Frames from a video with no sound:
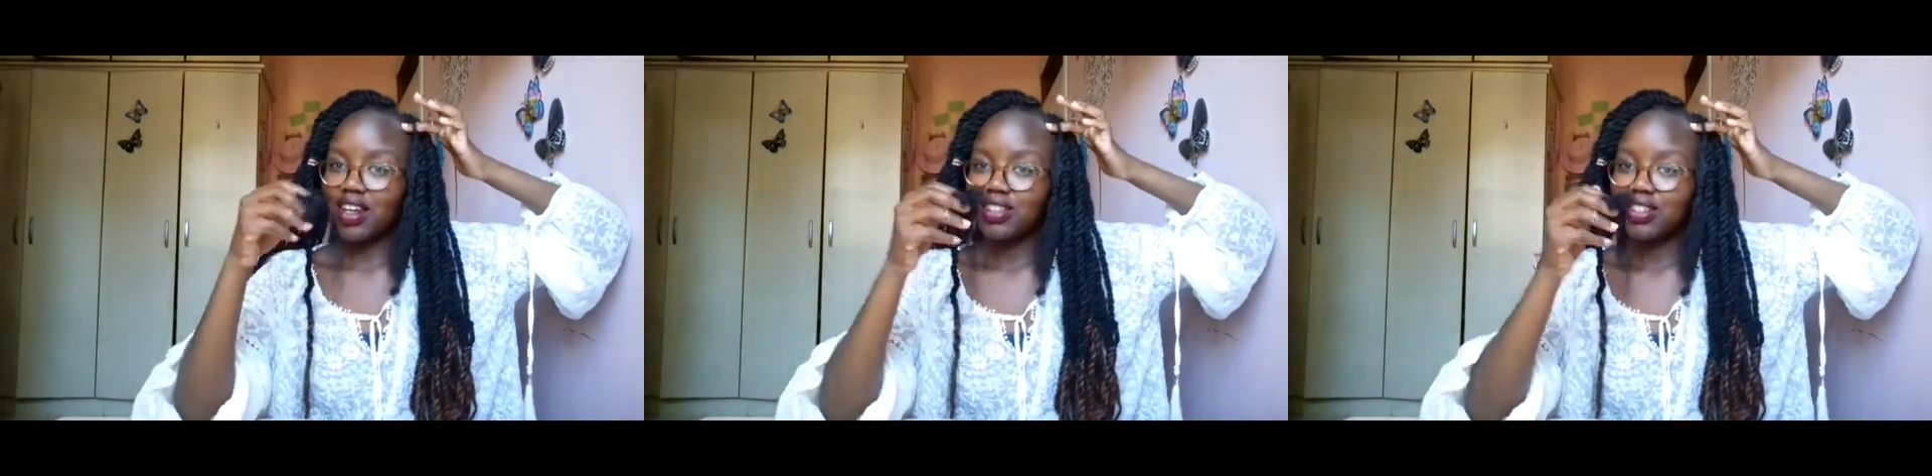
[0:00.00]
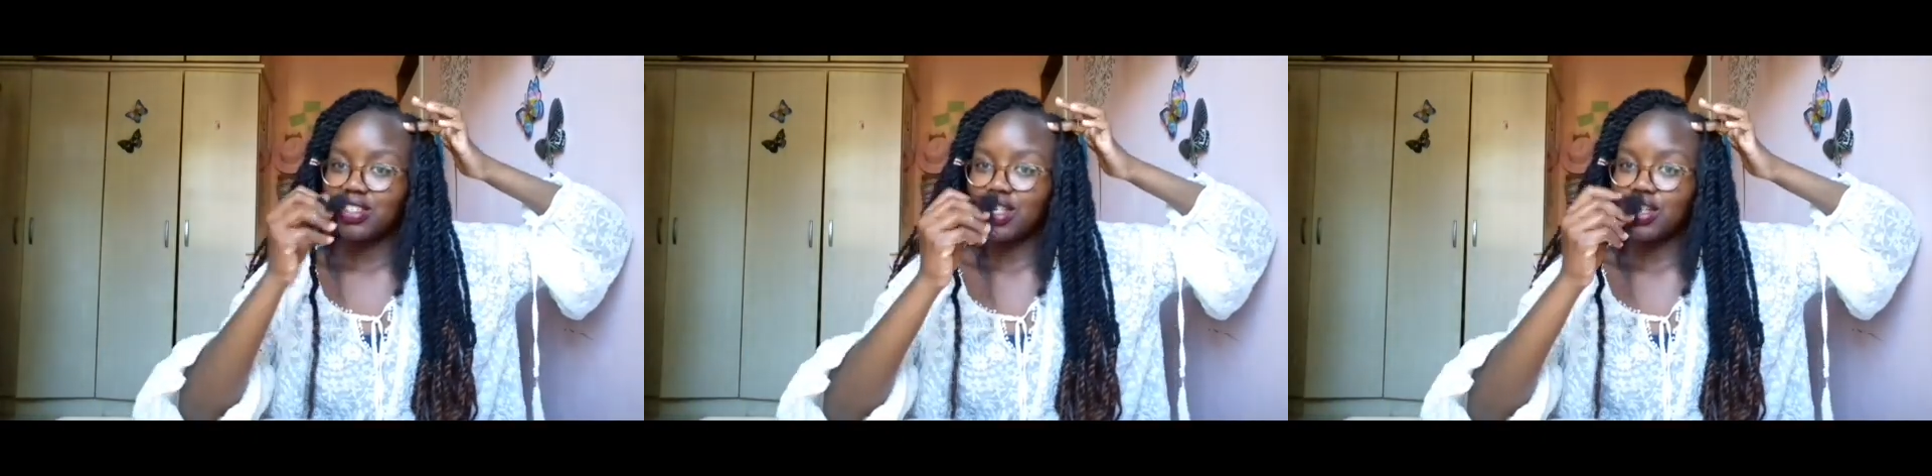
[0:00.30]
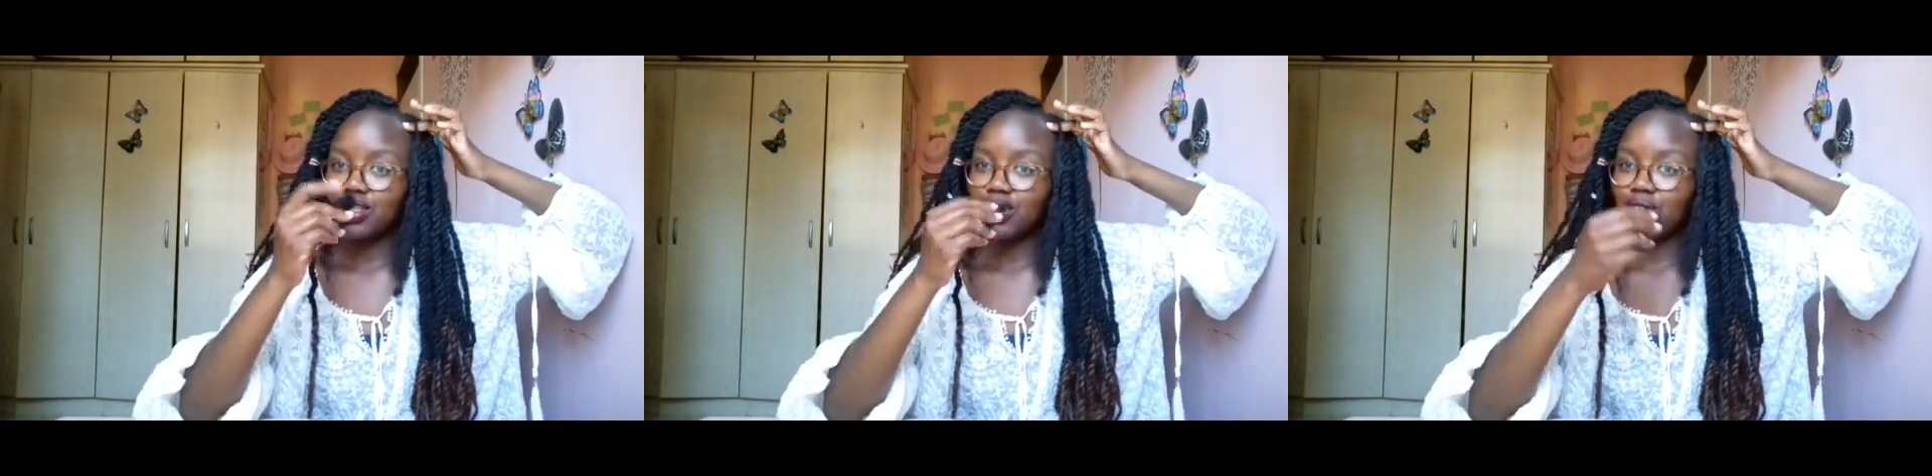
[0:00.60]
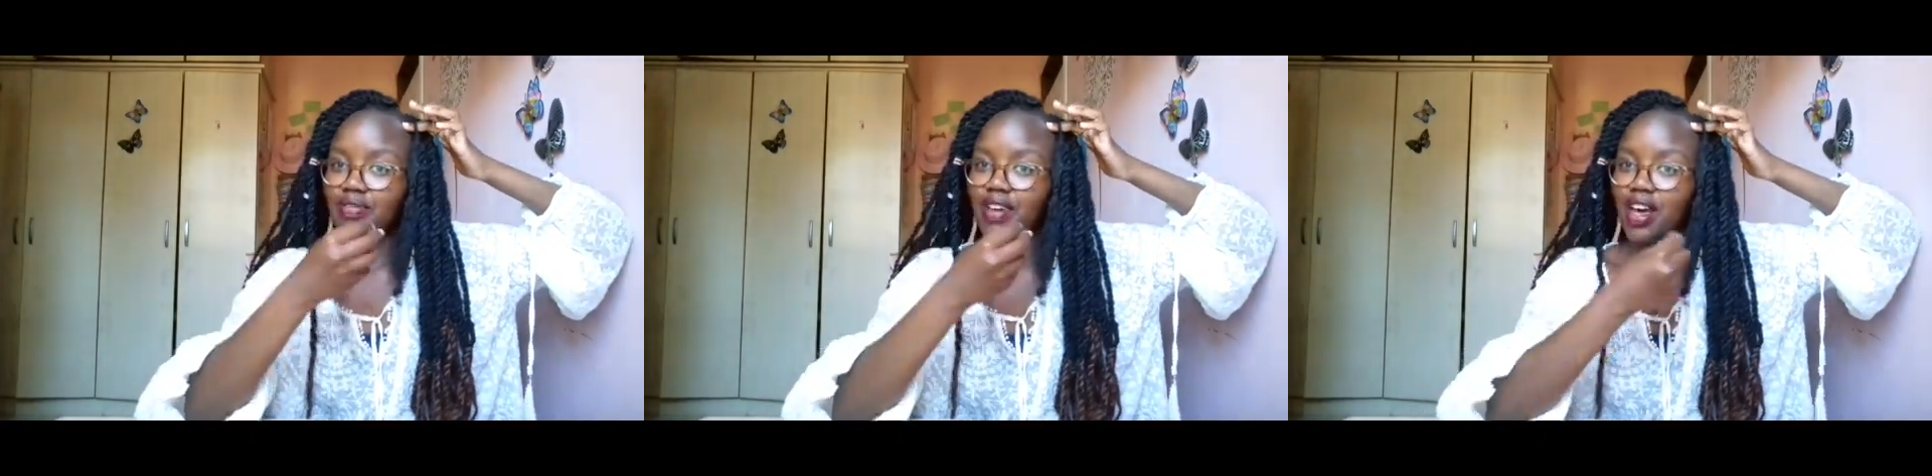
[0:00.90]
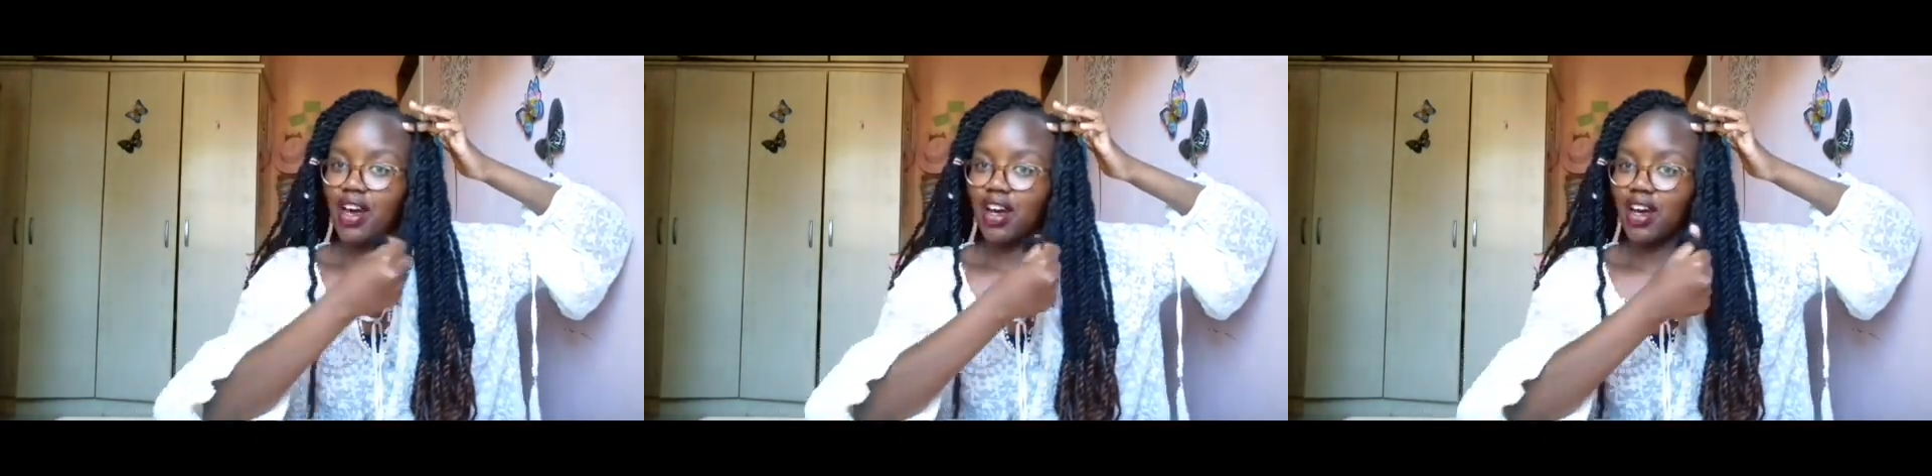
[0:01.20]
another
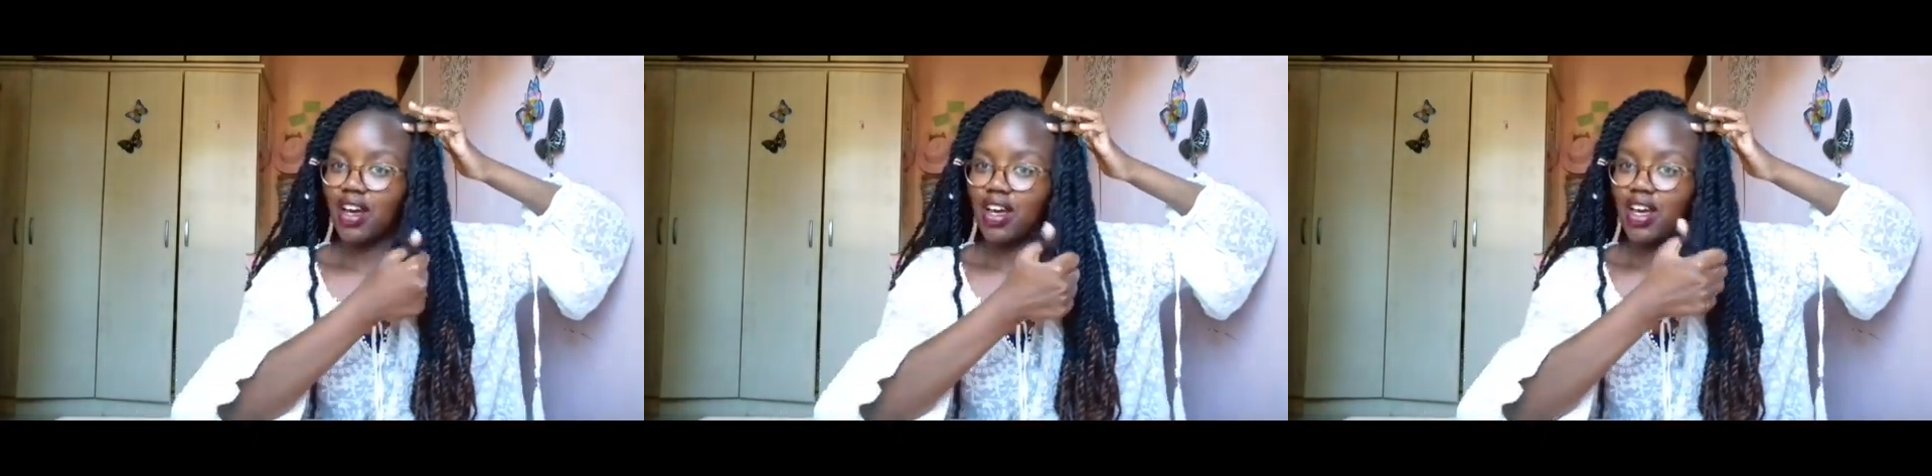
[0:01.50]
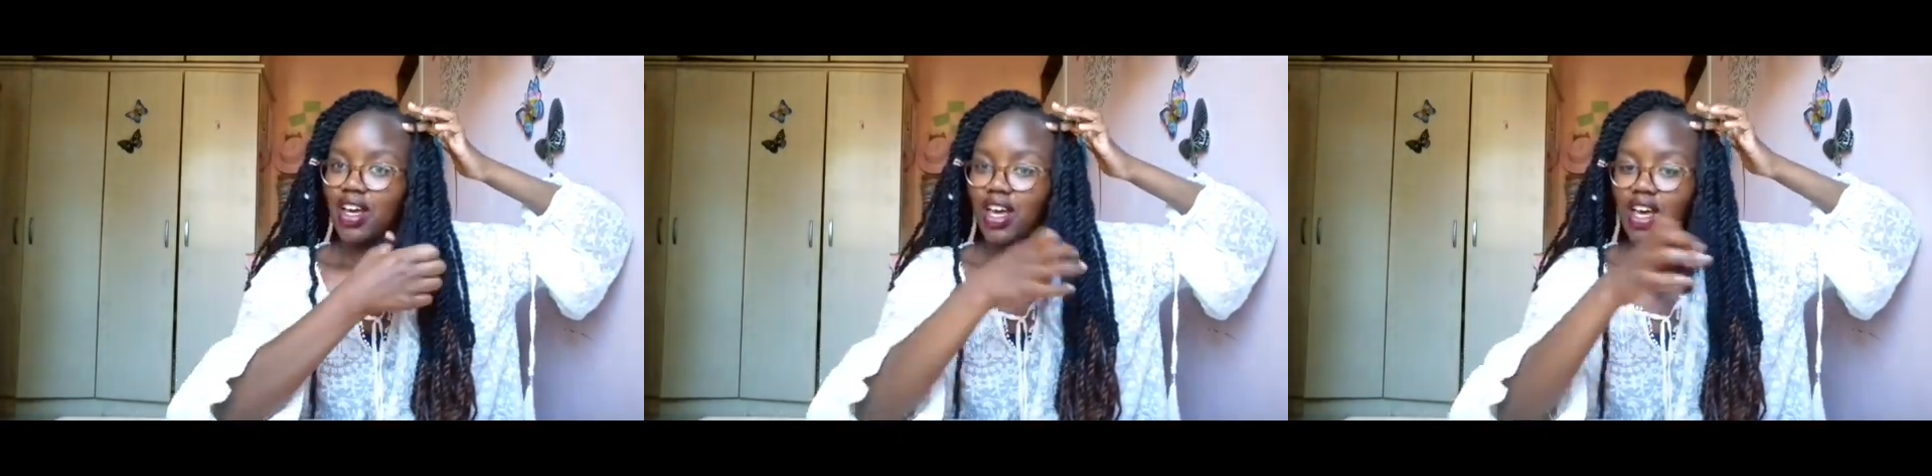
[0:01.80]
section of hair